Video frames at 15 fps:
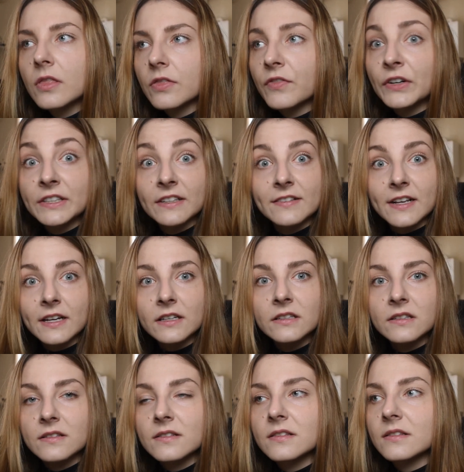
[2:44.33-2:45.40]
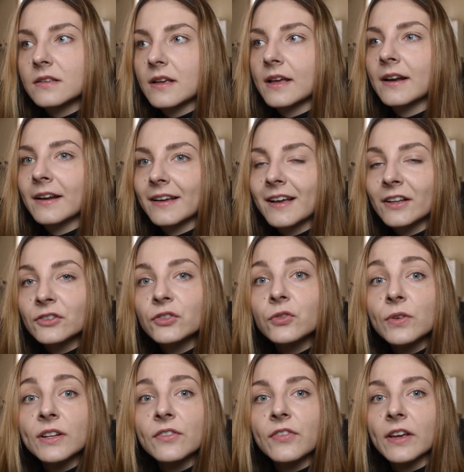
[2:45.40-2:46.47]
30 seconds and I can't
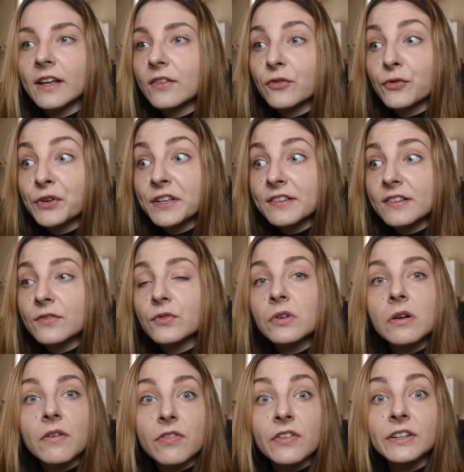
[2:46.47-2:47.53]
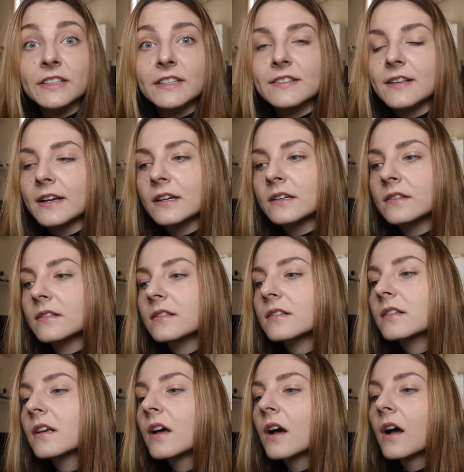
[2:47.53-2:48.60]
do anything. It freezes for 30
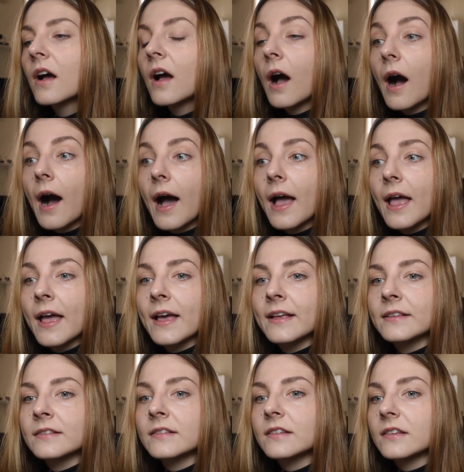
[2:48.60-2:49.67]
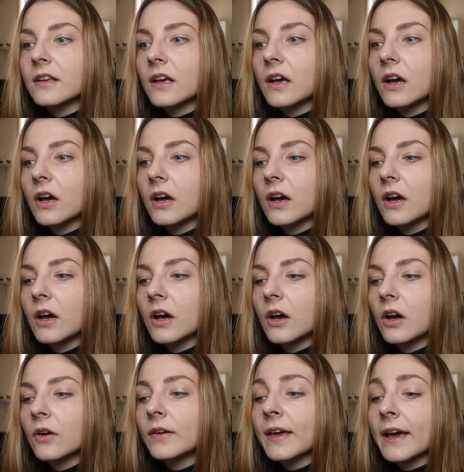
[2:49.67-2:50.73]
seconds. And
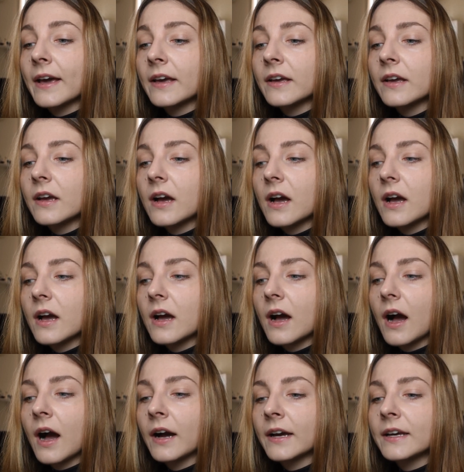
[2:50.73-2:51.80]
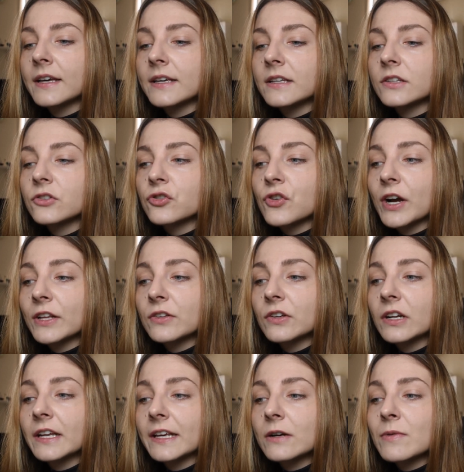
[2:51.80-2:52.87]
okay, I try to
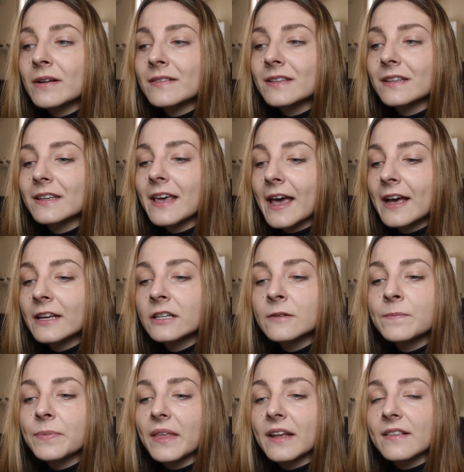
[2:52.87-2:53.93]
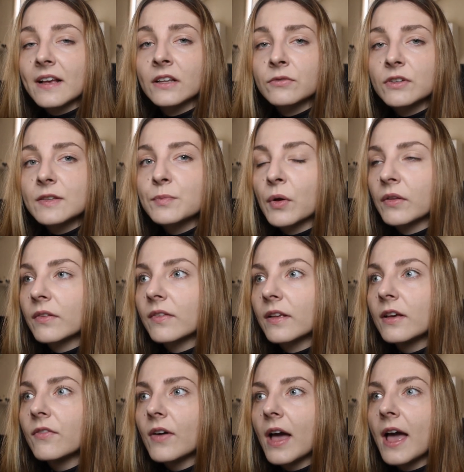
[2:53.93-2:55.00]
click once again, it's
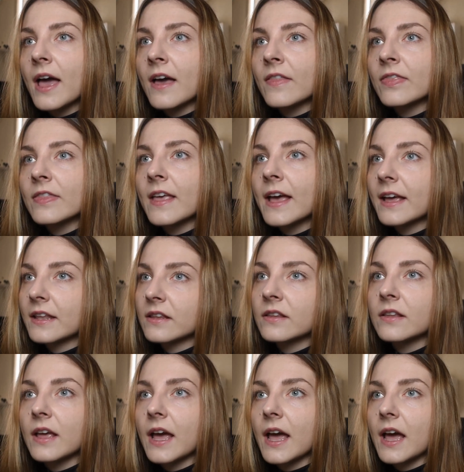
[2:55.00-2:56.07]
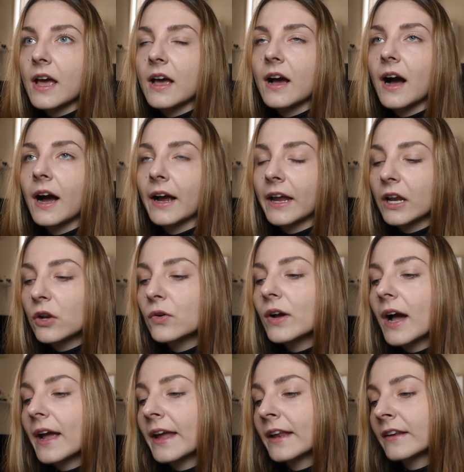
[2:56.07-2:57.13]
unresponsive, and then I
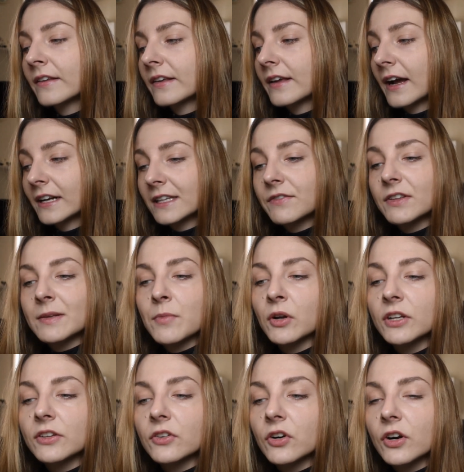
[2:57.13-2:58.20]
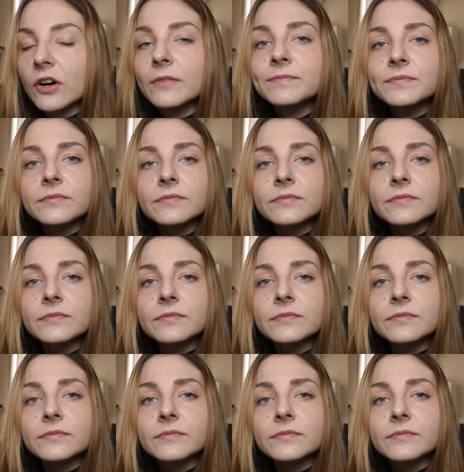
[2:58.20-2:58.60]
look in the activity monitor